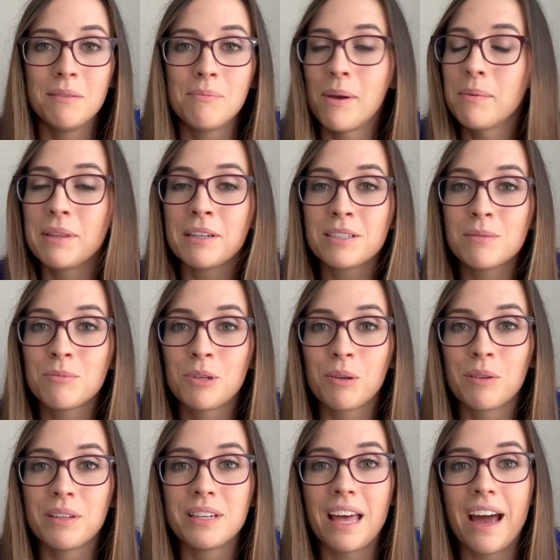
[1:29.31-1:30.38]
Maybe there's some truth
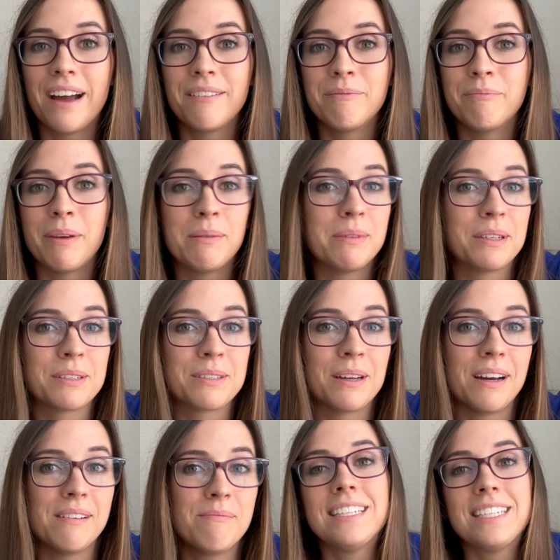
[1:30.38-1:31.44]
in that, maybe there's
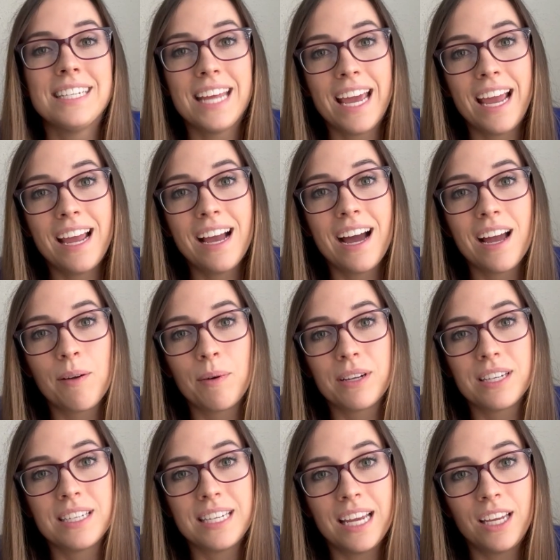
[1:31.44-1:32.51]
not. Today, I want
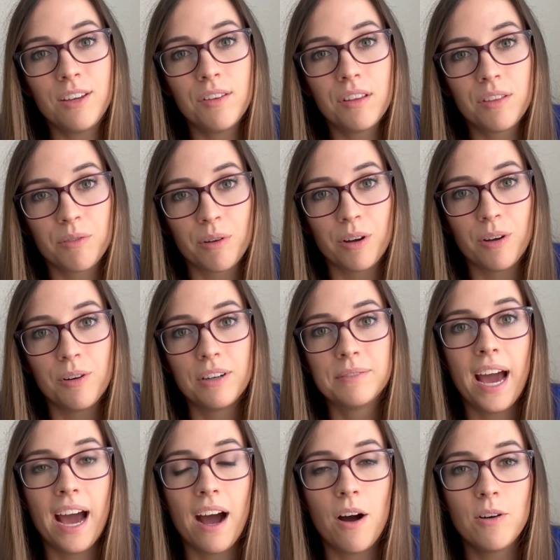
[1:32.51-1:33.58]
to take you through
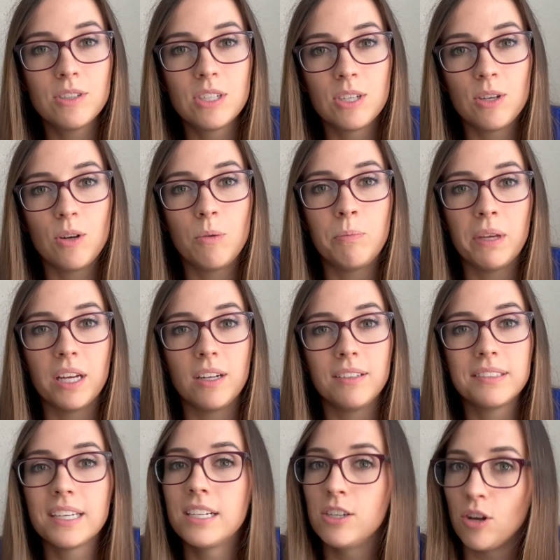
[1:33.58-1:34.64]
how to
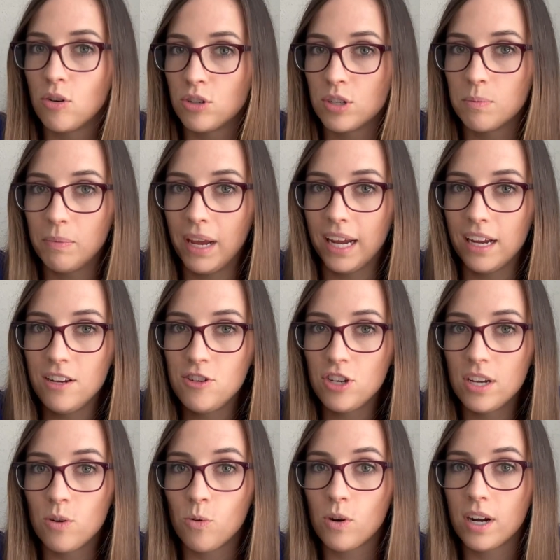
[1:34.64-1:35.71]
build a Notion page
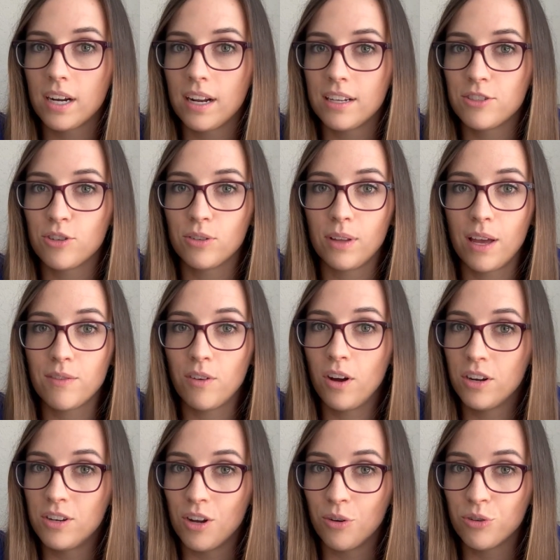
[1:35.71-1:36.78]
and organize your life
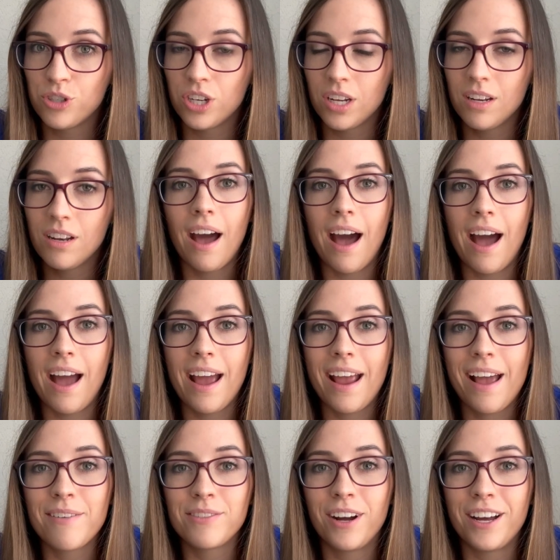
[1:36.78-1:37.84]
on Notion. I
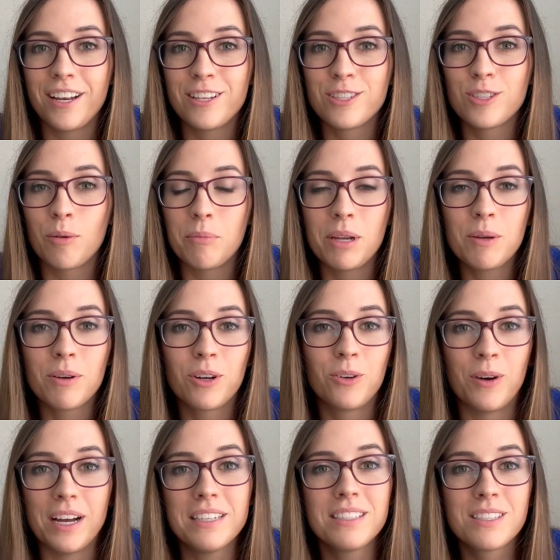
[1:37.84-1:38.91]
have gotten so many
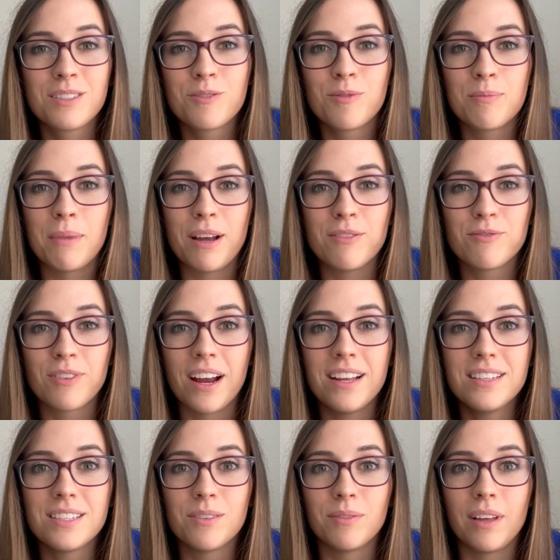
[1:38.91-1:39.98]
requests from my
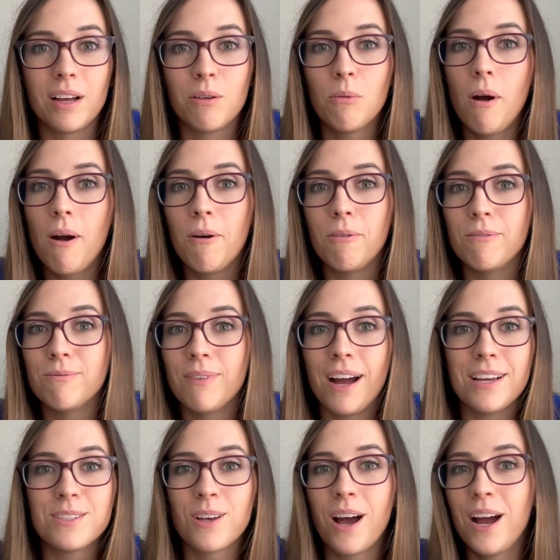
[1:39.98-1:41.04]
friends of like, whoa,
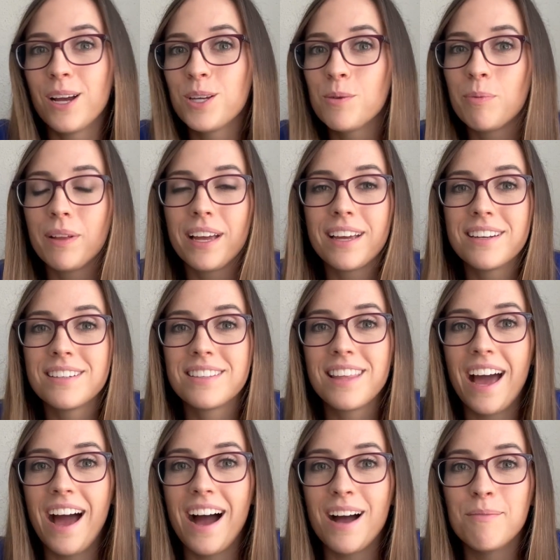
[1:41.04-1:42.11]
I saw how you planned
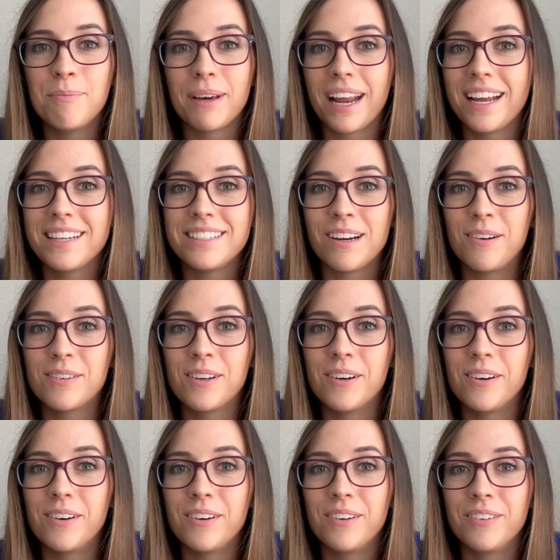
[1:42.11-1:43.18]
that, but I don't
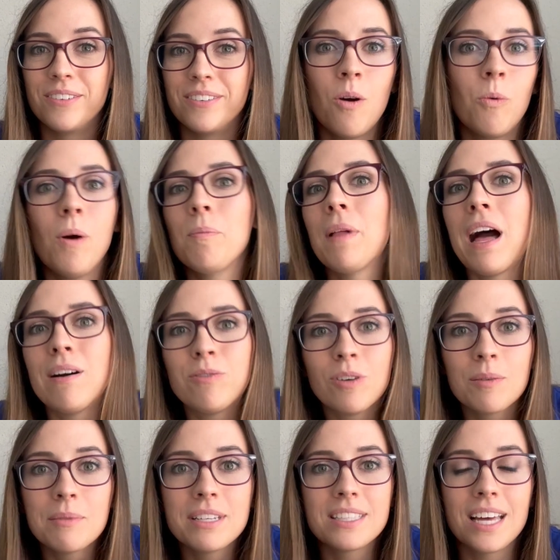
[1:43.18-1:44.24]
know what
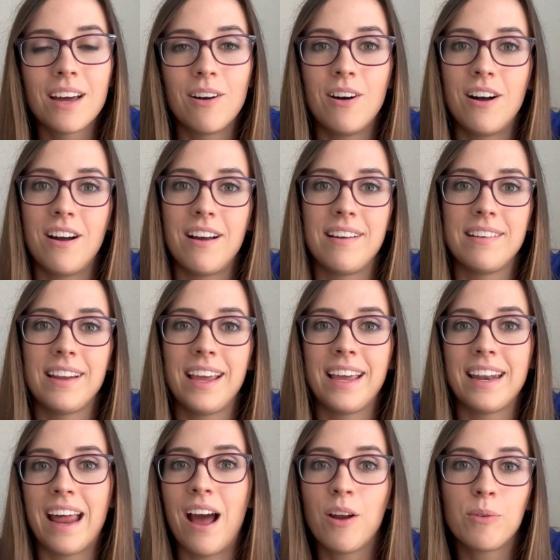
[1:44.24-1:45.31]
platform is that on
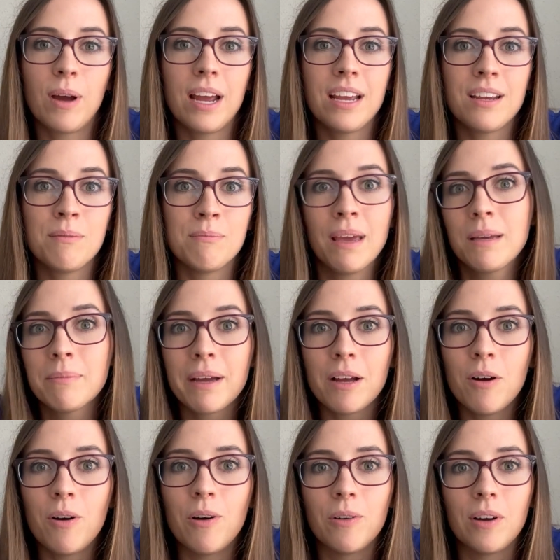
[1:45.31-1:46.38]
and how do I make my
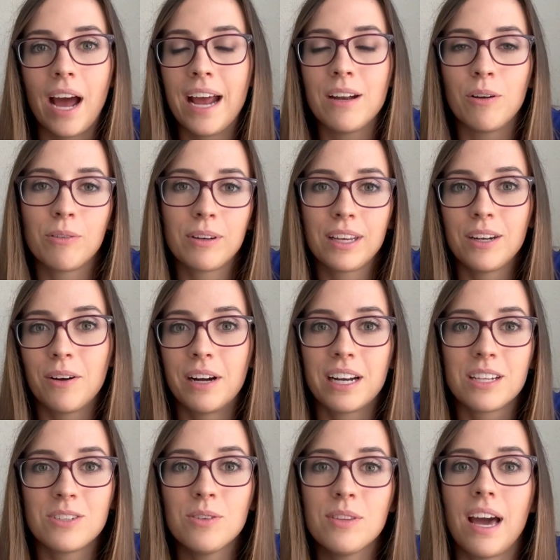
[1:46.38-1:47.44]
own? I don't really know how
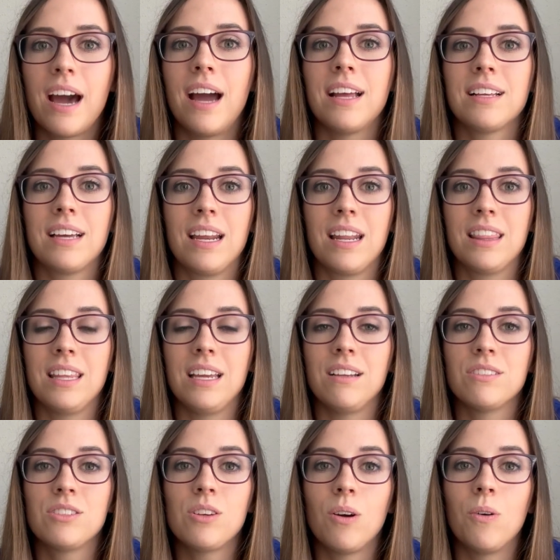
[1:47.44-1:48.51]
to do that kind of
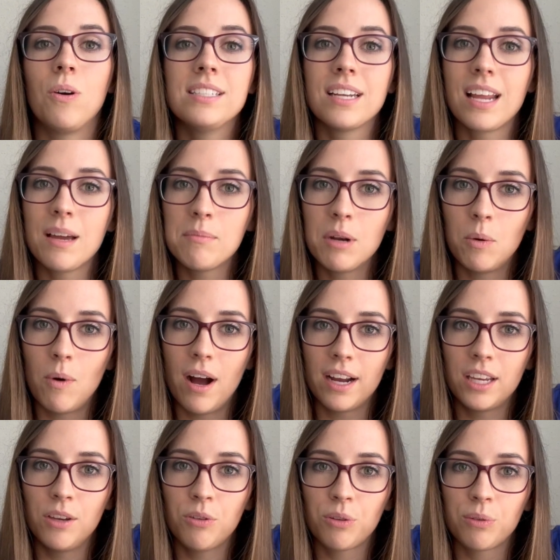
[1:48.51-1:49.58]
thing. So today I'm going to
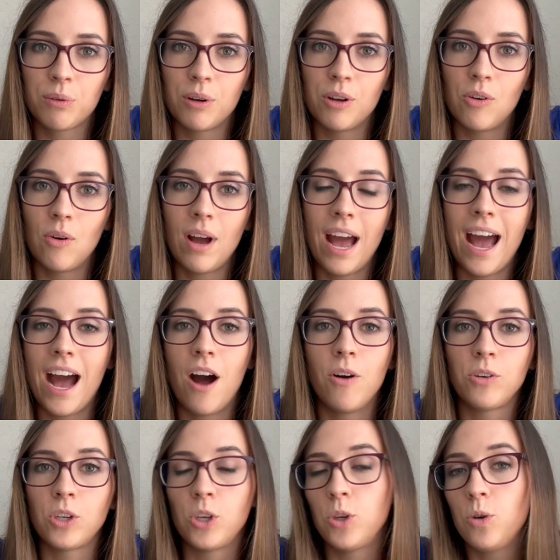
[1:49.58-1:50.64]
walk you through
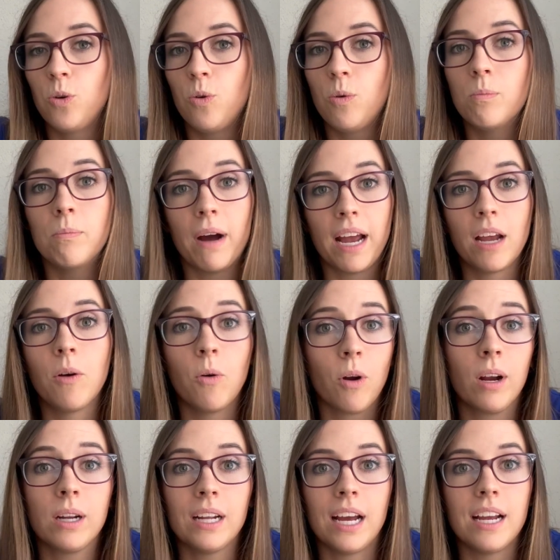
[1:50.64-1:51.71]
how you might
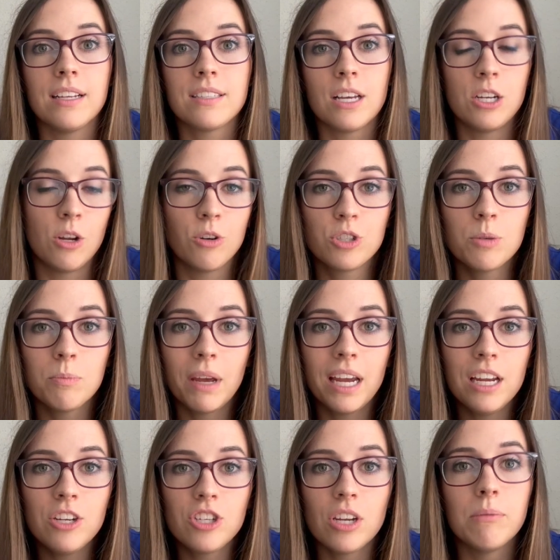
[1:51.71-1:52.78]
organize a Notion
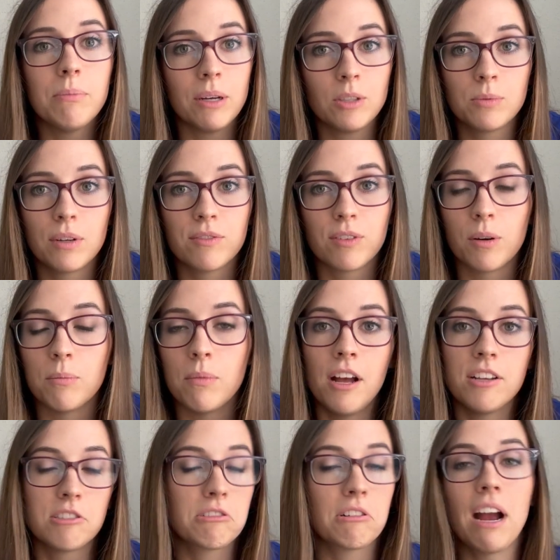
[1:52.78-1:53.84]
page and build one from
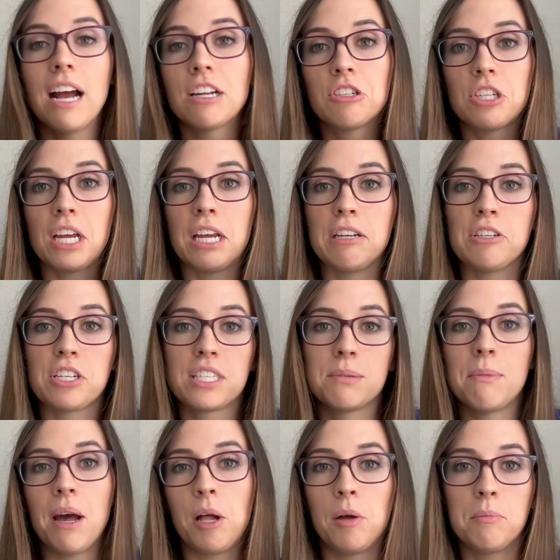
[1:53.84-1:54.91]
scratch, and just
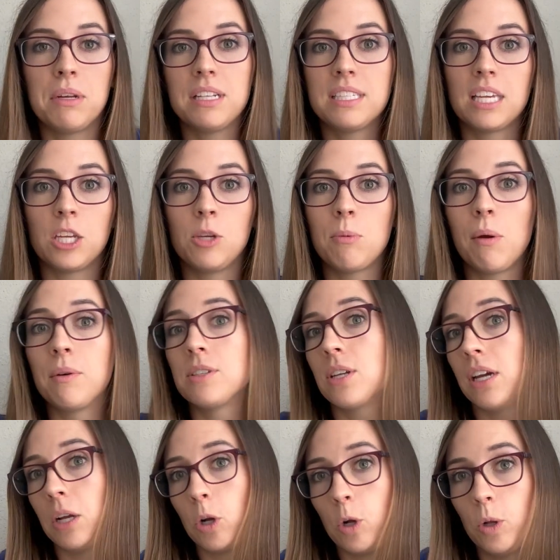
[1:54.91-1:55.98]
some elements that you may want to
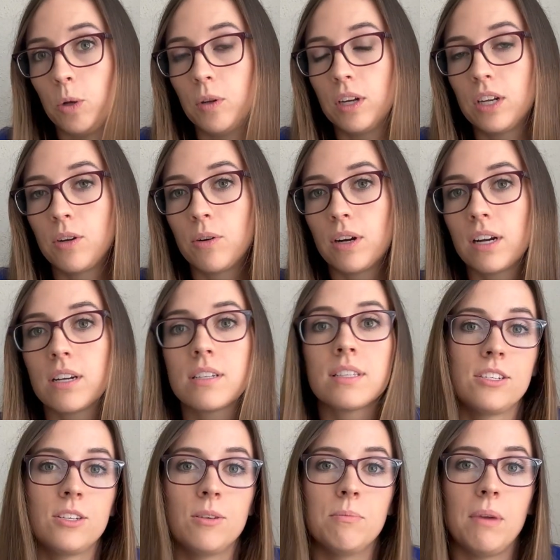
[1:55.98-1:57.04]
include in yours
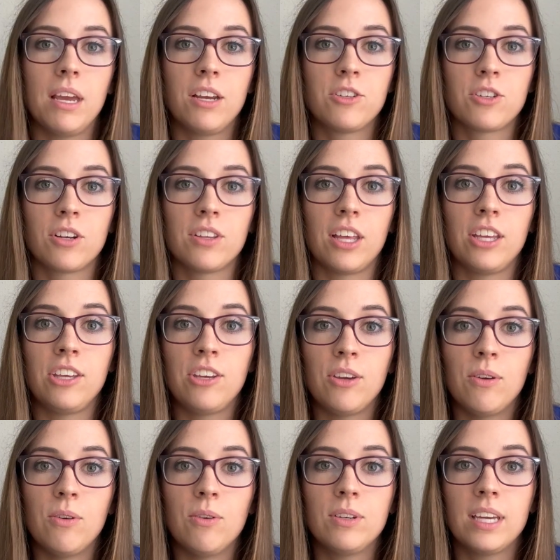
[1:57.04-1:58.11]
to make sure that
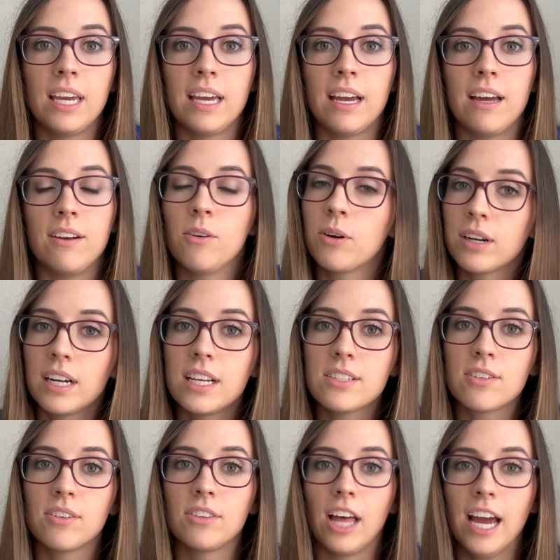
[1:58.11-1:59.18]
you can organize
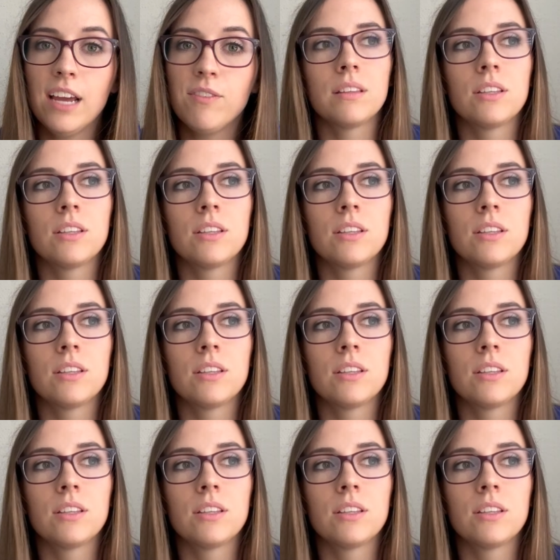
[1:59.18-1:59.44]
your life.